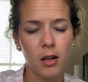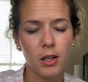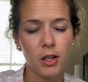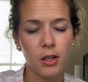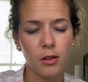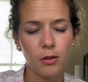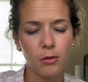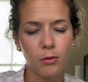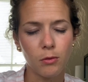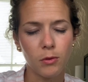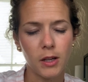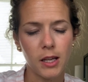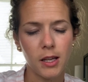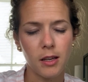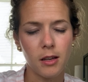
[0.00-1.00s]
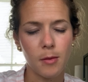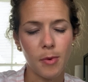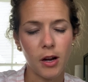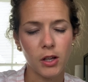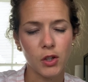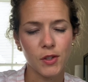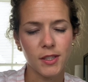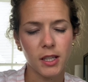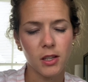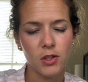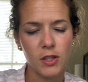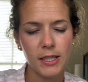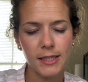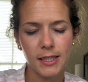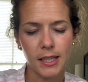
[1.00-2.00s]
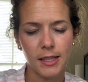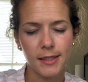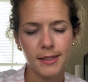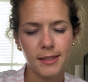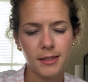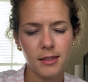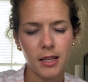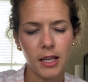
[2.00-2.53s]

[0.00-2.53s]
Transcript: you and about your son Jesus.